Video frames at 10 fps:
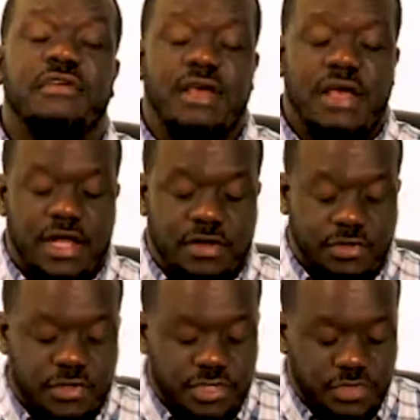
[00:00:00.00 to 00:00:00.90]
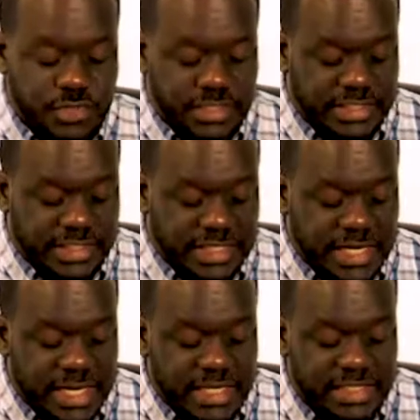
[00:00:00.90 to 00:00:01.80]
according to what he says in
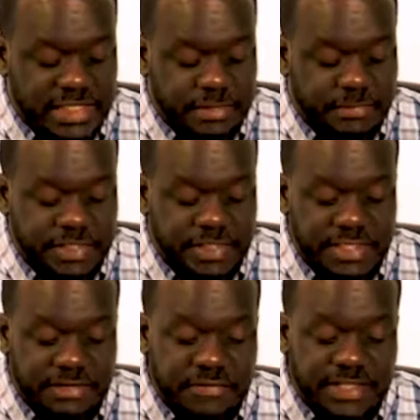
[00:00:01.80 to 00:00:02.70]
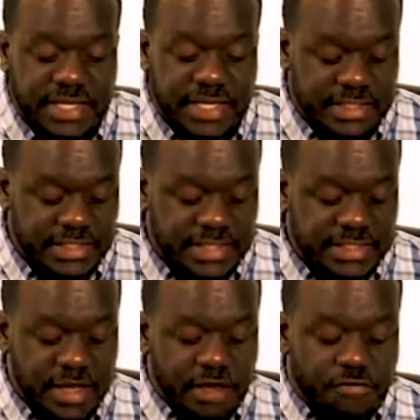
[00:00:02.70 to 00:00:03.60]
Galatians chapter 6 and verse 8, it
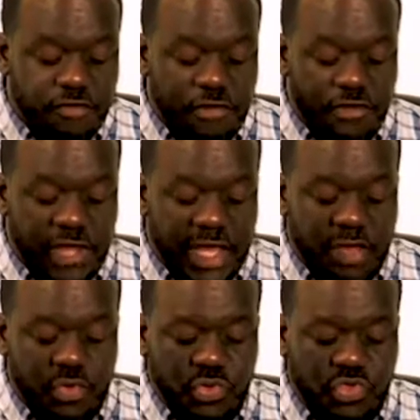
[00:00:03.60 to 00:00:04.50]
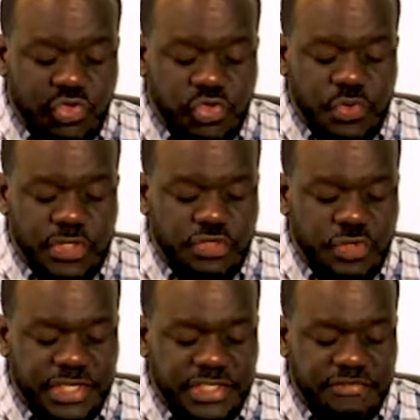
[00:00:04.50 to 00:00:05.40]
says, For he who soweth to
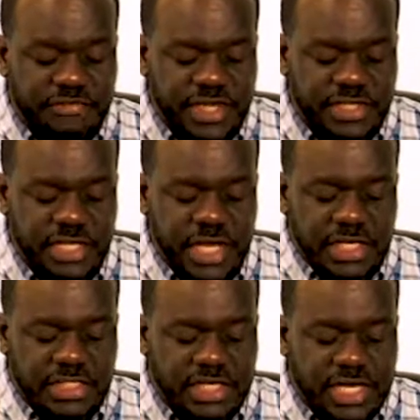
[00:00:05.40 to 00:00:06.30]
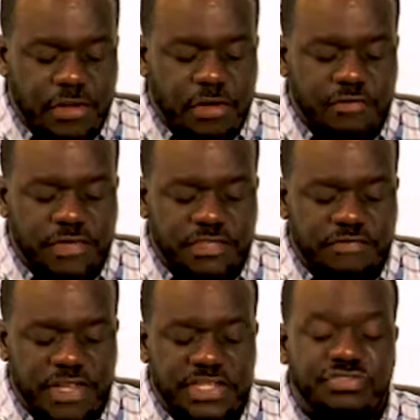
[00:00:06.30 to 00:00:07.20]
his flesh shall of his
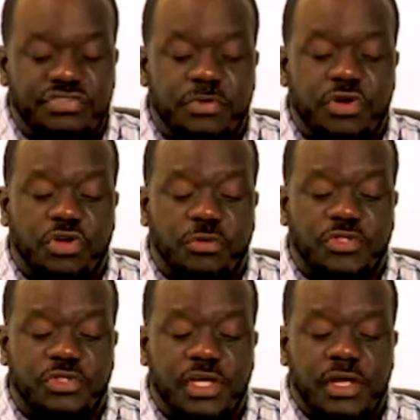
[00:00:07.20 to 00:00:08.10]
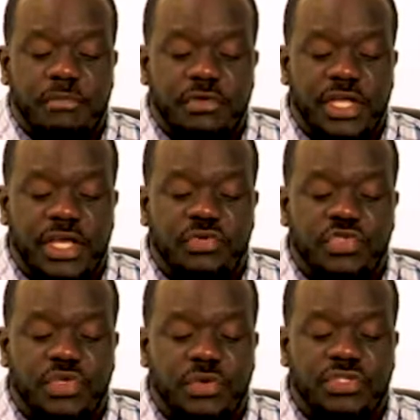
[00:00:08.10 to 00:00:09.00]
flesh reap corruption, but he who
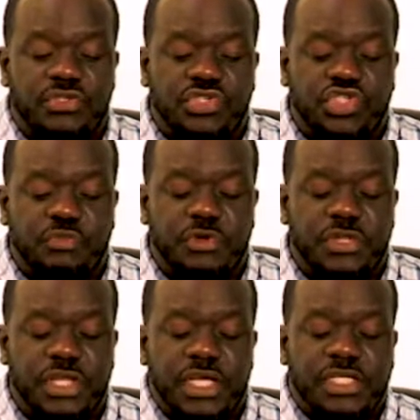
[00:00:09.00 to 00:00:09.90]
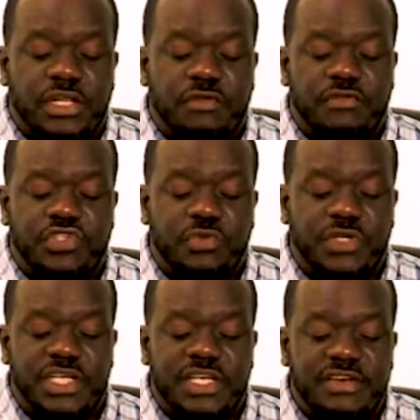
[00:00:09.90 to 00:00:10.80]
soweth to the spirit shall of the
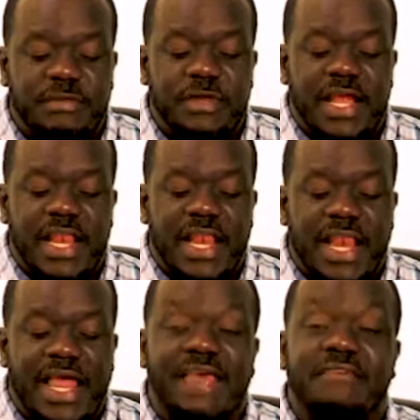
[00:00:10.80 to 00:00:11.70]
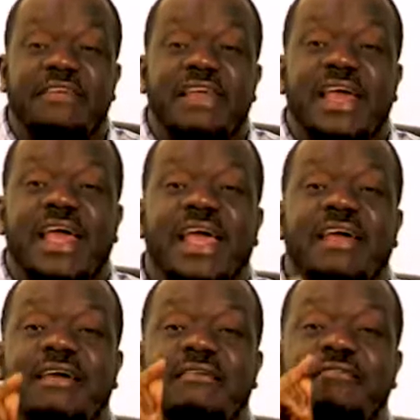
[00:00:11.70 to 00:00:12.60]
spirit reap life
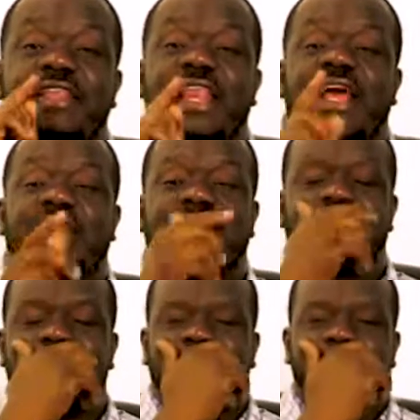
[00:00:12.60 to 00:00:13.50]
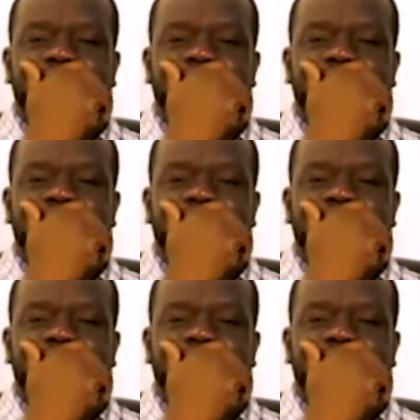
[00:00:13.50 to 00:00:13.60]
everlasting.